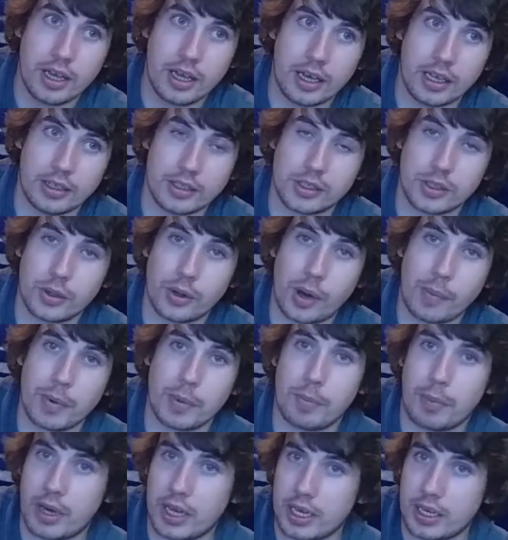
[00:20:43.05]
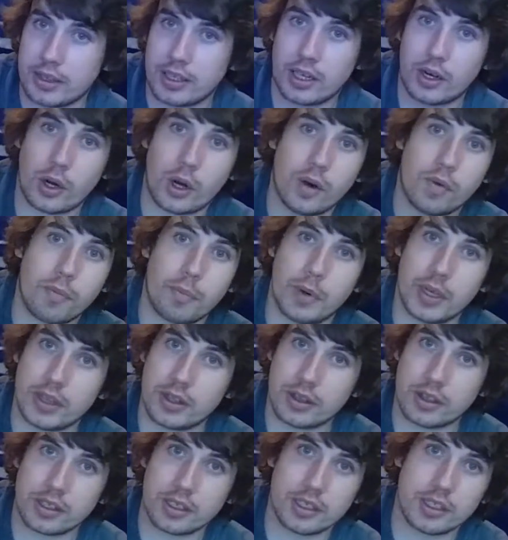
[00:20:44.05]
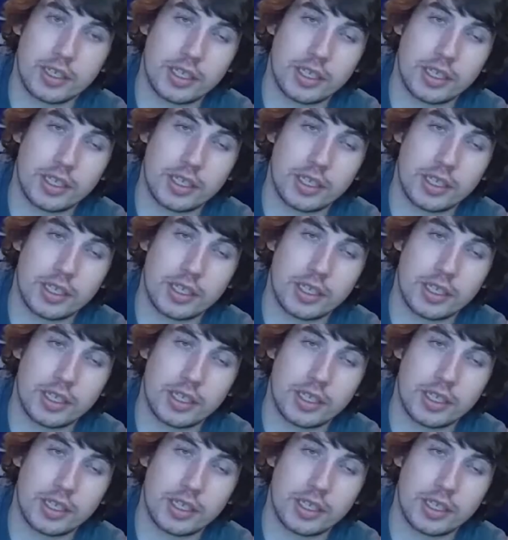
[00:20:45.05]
and so I've been paying that off monthly.